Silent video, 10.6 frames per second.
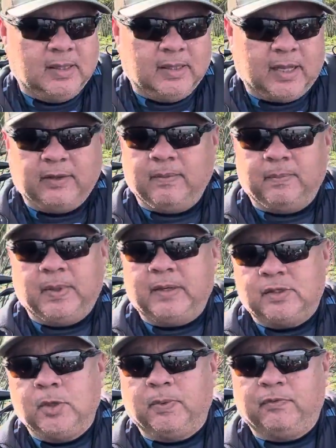Nothing but
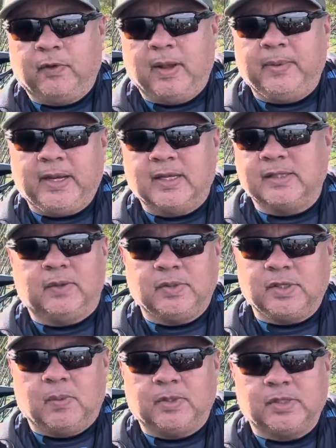super fun because it was
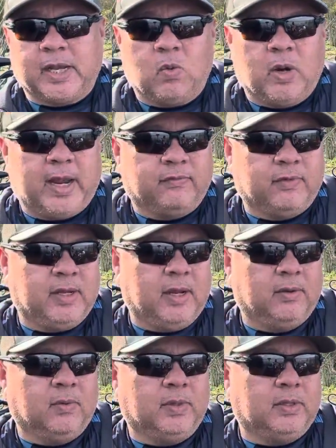almost like one after the
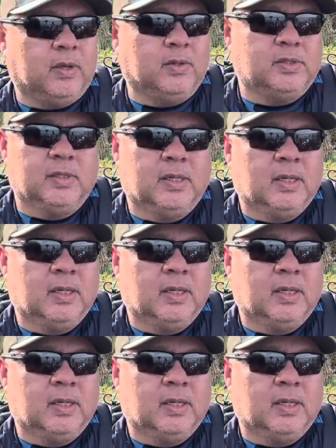other with those.